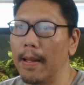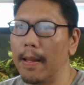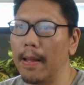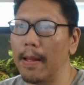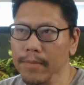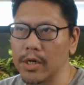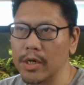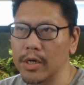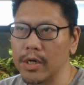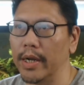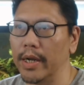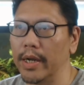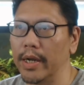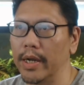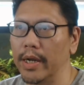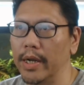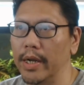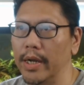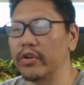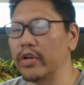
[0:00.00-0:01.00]
put,
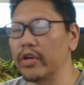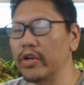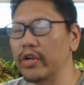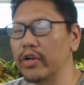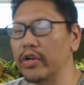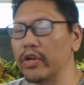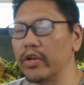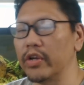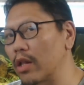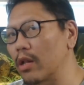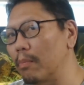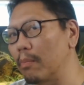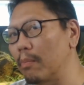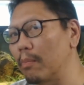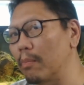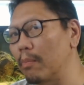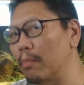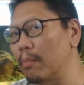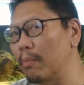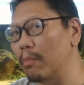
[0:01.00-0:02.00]
you get a regular
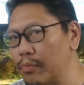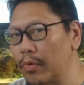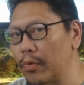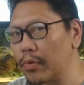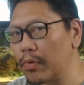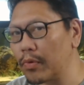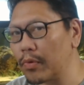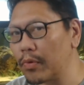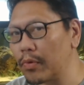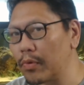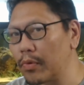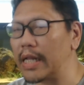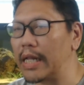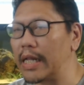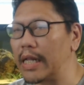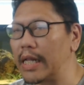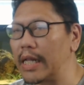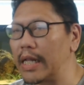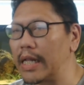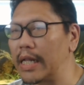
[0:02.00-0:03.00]
beams work light,
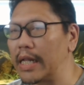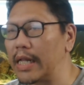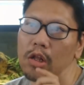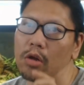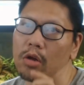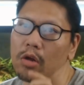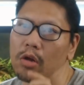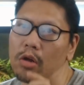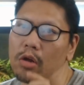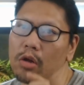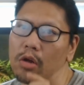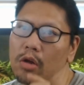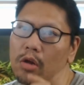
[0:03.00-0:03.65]
that's low-tech.